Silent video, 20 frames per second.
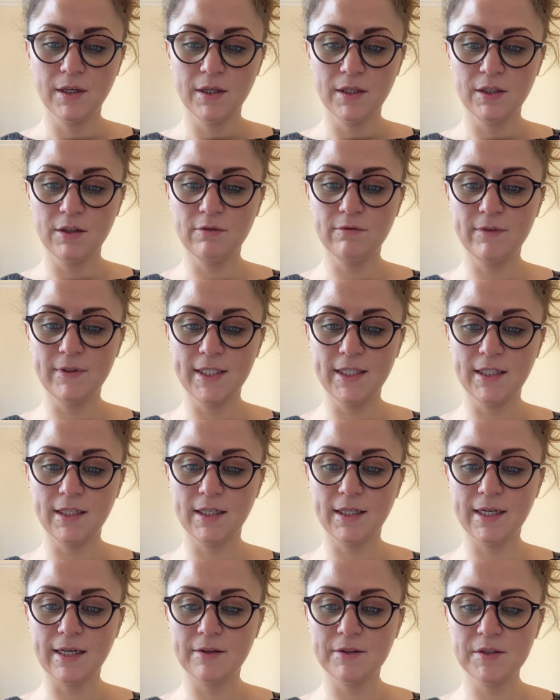You read the
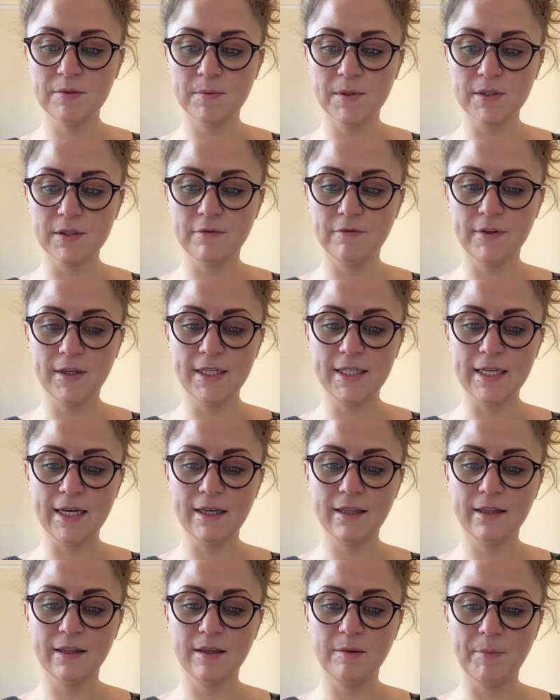announcements of their
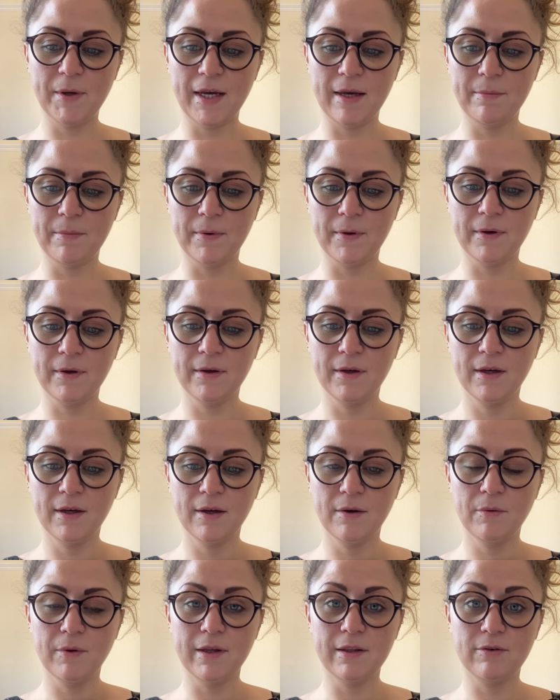death in the paper,
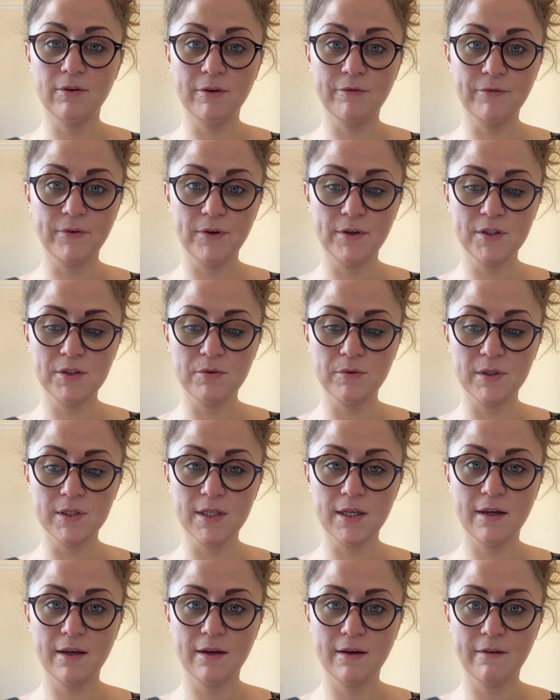where they're referred to
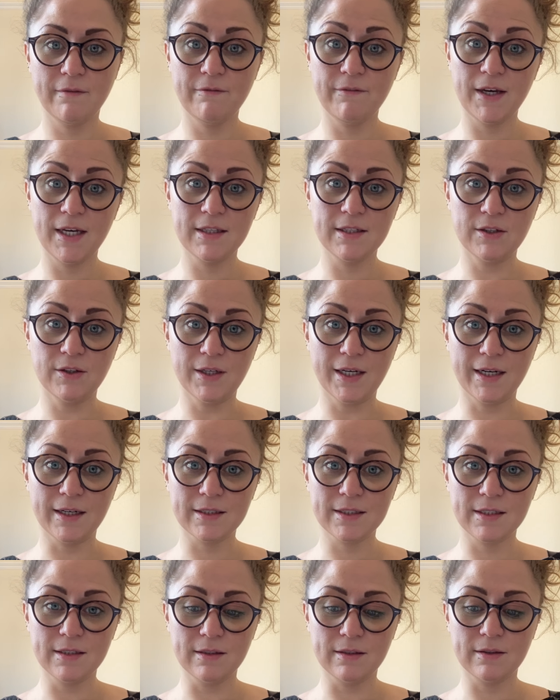as fatal
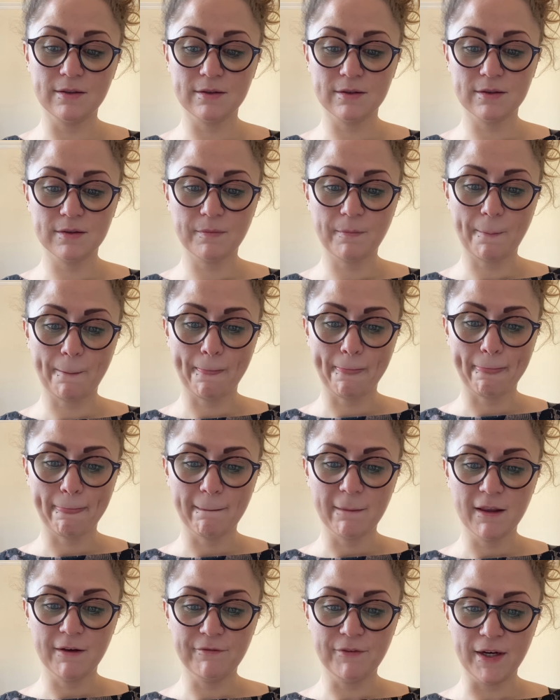accidents.
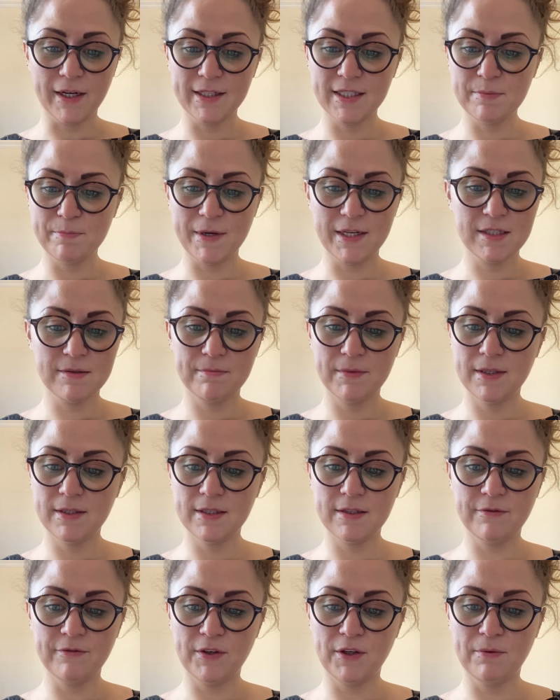Fine
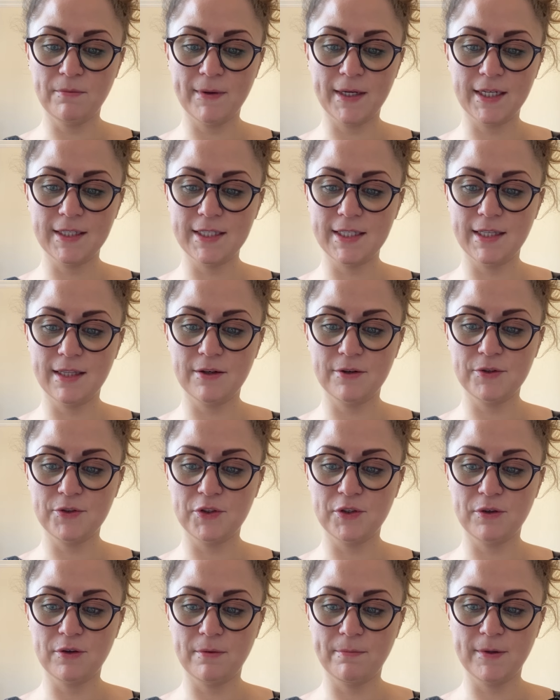specimens of humanity, those
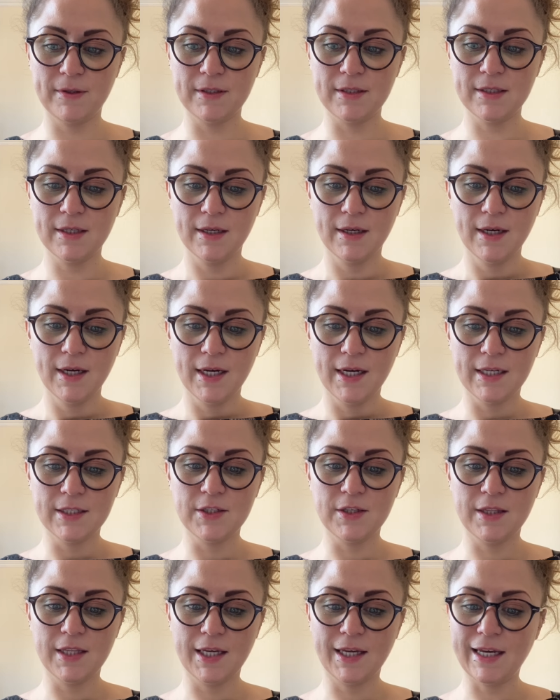Germans, and
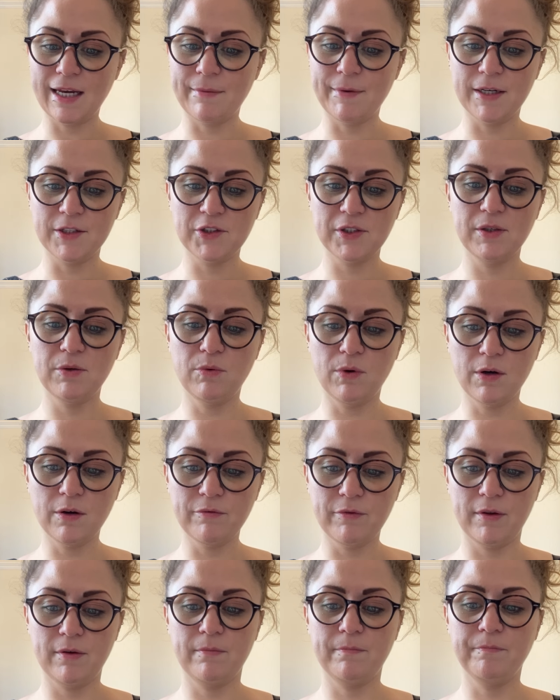to think I'm actually one
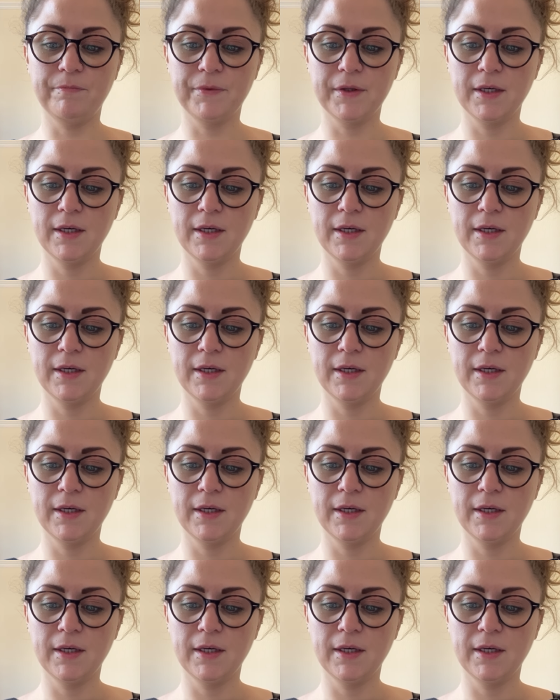of them.